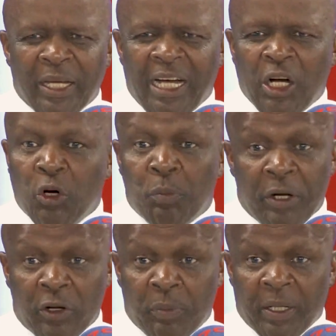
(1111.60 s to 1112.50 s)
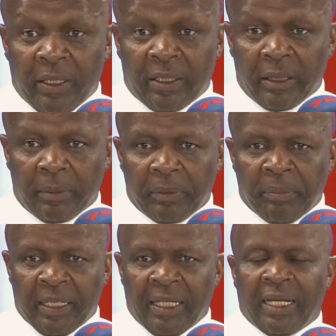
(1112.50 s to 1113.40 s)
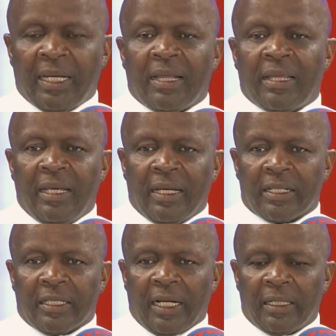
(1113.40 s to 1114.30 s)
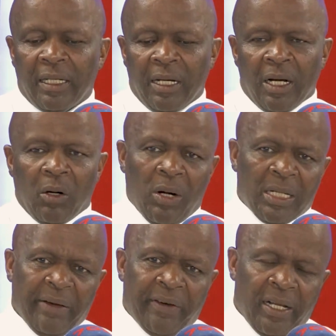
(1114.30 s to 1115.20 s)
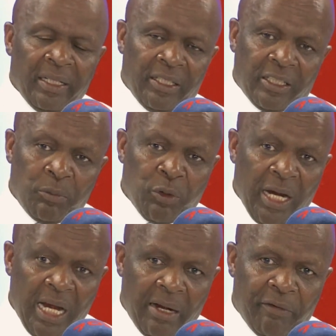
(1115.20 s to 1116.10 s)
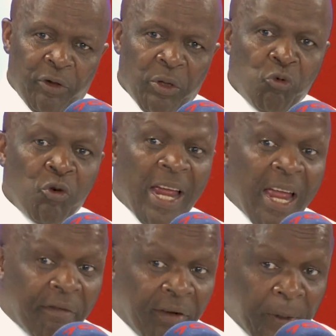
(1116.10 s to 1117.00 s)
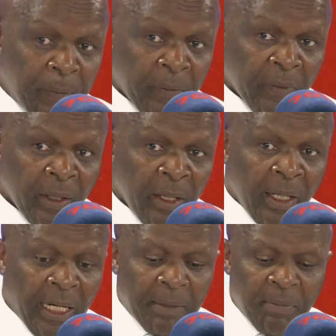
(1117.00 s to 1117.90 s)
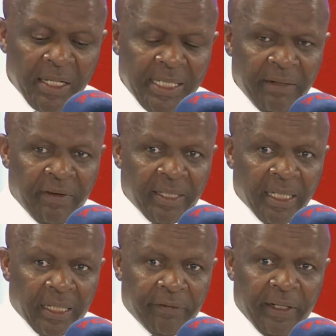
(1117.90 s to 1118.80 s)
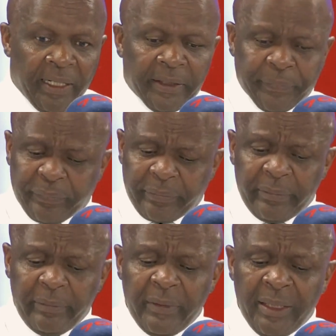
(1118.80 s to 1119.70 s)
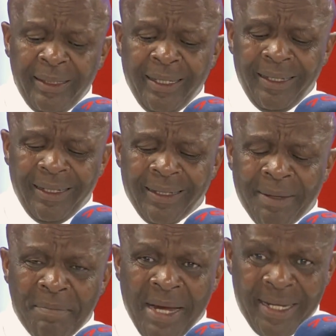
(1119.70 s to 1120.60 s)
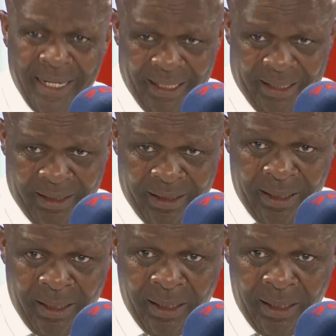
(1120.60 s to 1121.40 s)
We are open to partnership. But the key thing is that whatever relationship we have with whoever, it must never sacrifice the mandate